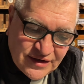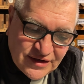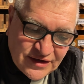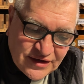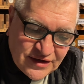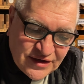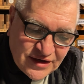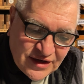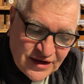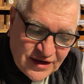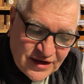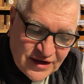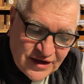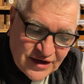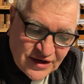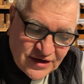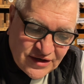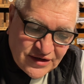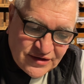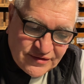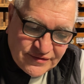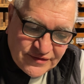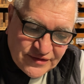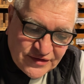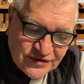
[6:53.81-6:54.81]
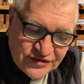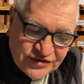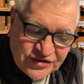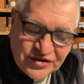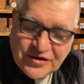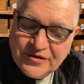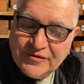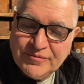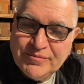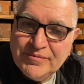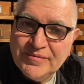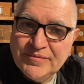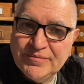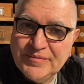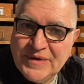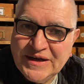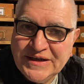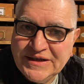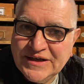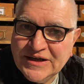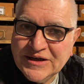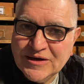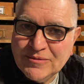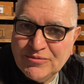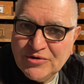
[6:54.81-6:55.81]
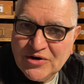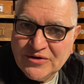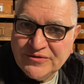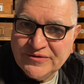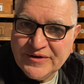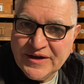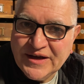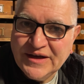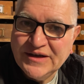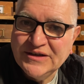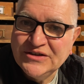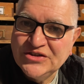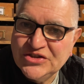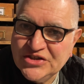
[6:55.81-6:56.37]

to making a profit,